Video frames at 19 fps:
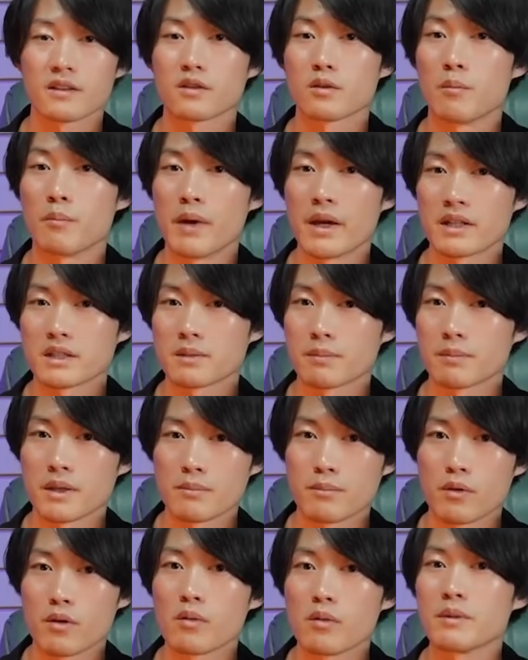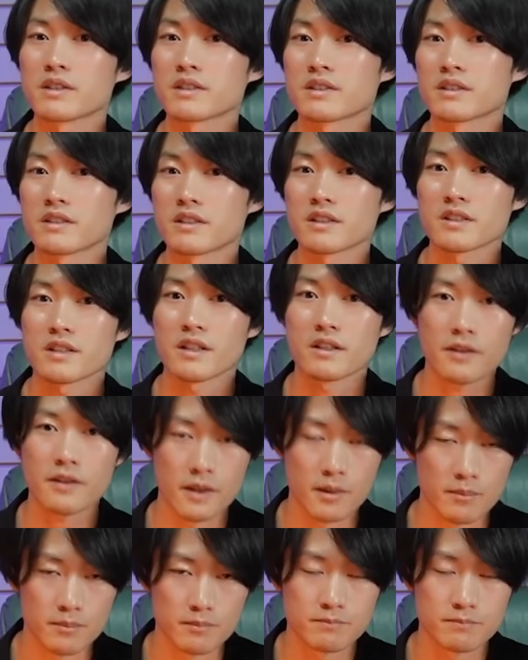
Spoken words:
makes people misunderstand him.